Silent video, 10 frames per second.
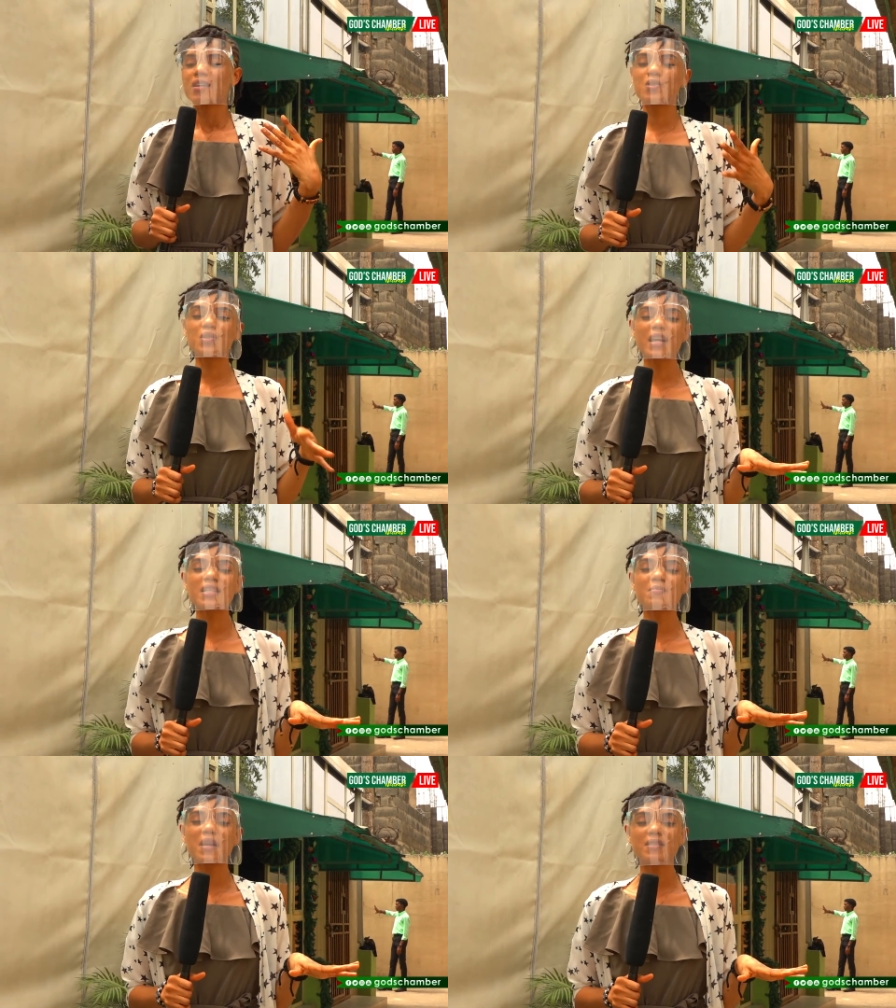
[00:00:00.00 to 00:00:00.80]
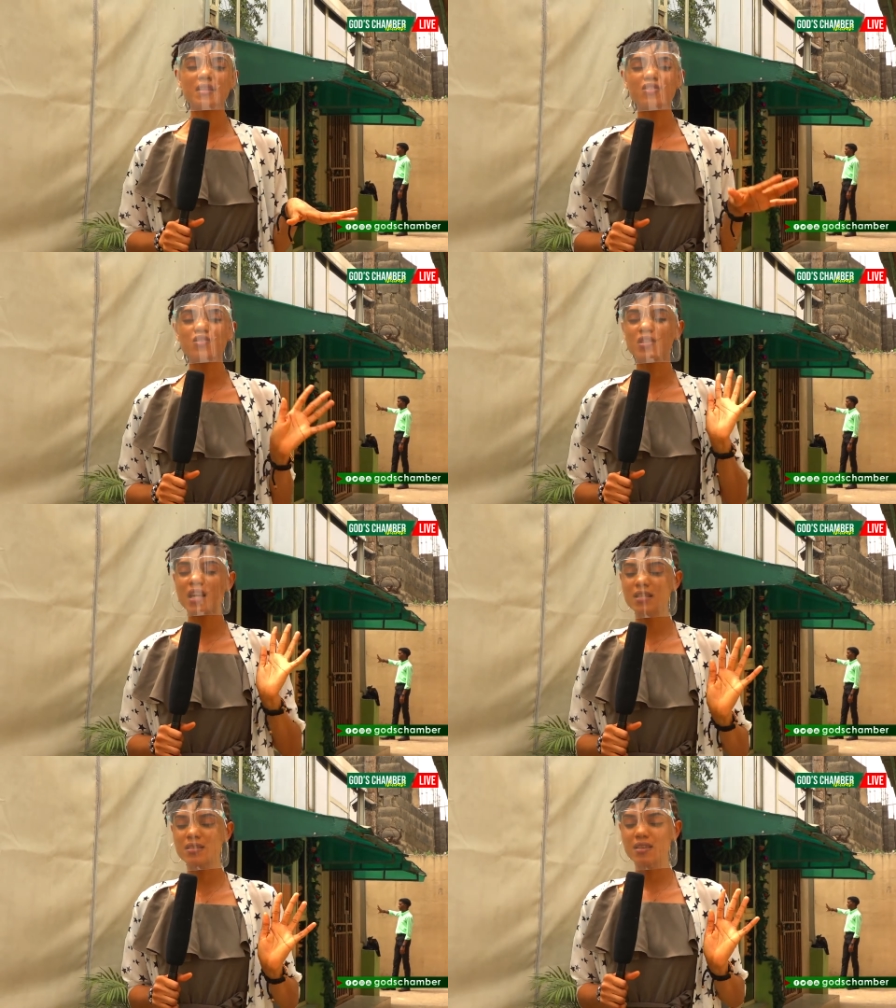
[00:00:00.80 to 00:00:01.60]
today's message
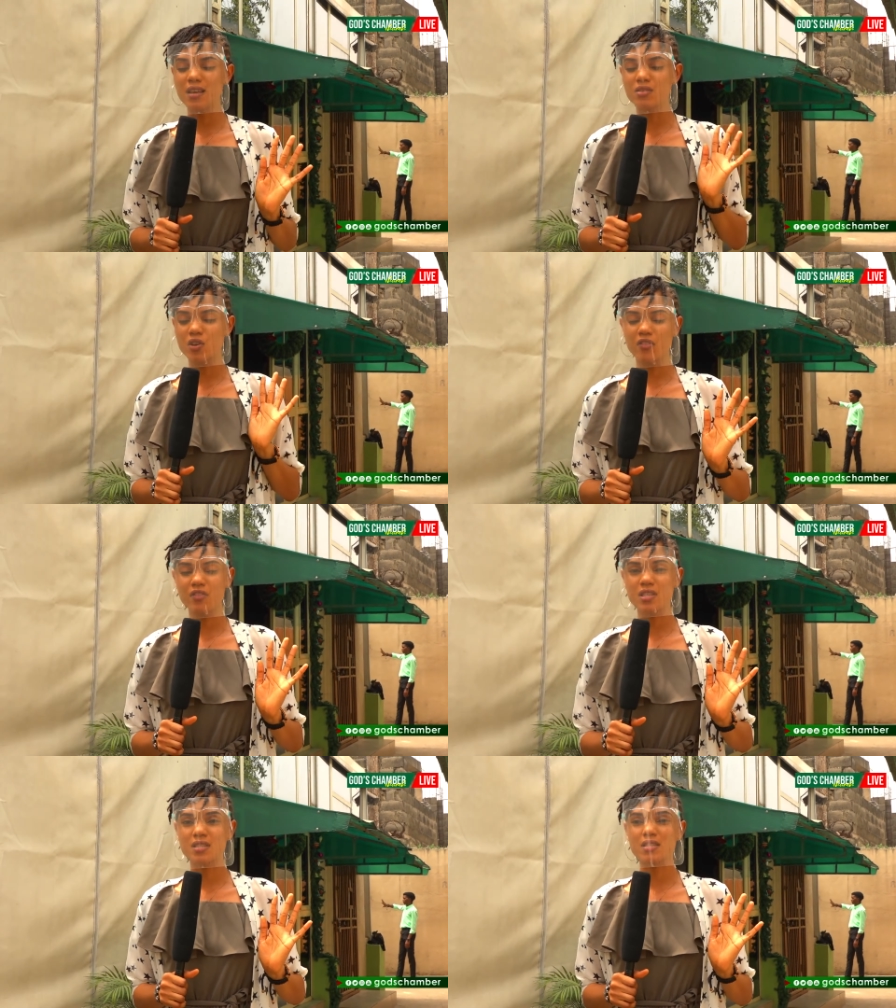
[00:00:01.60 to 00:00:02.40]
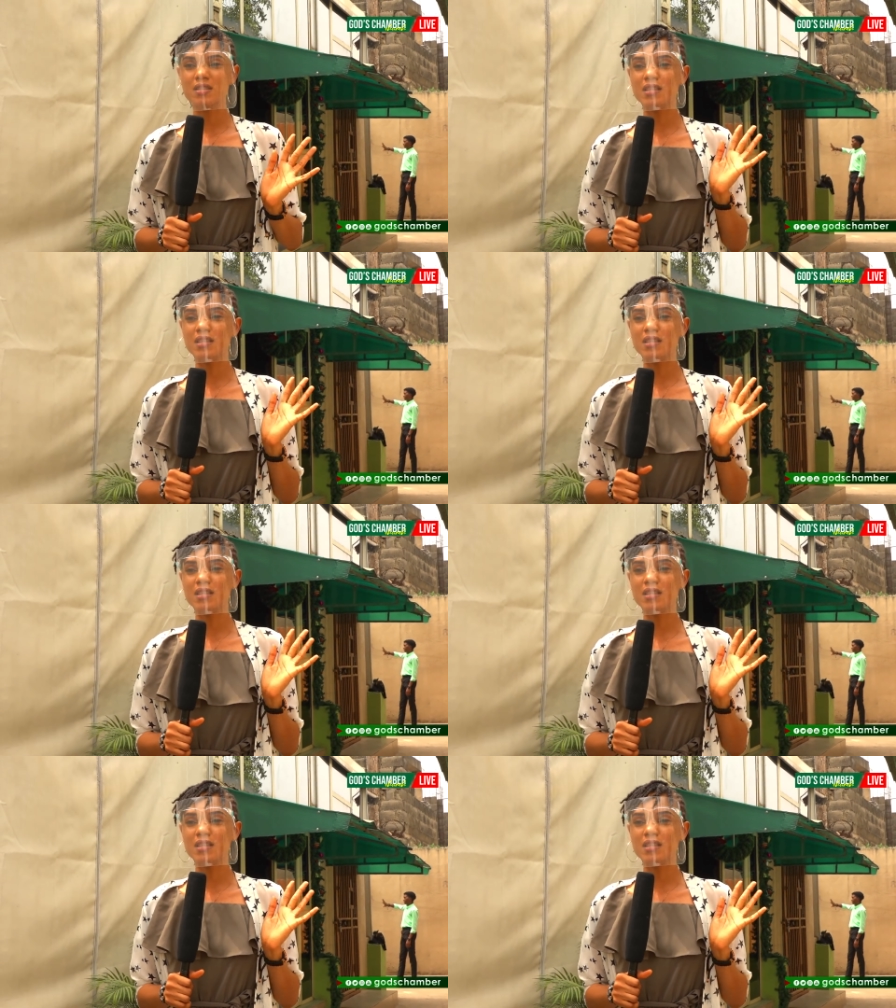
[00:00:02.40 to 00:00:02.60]
today's service